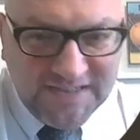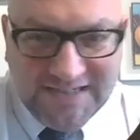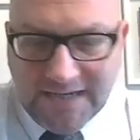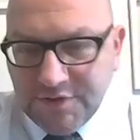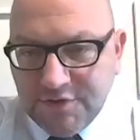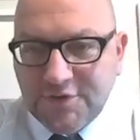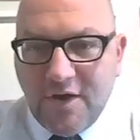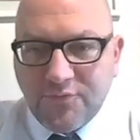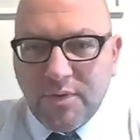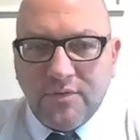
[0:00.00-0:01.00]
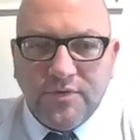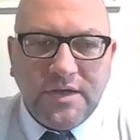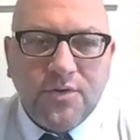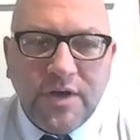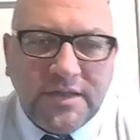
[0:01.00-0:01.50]
with detection software
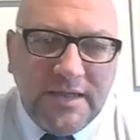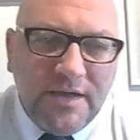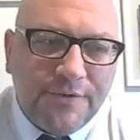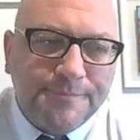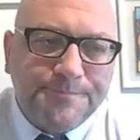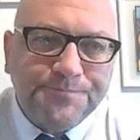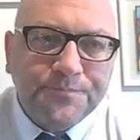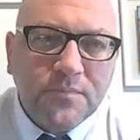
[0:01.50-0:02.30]
really quickly here.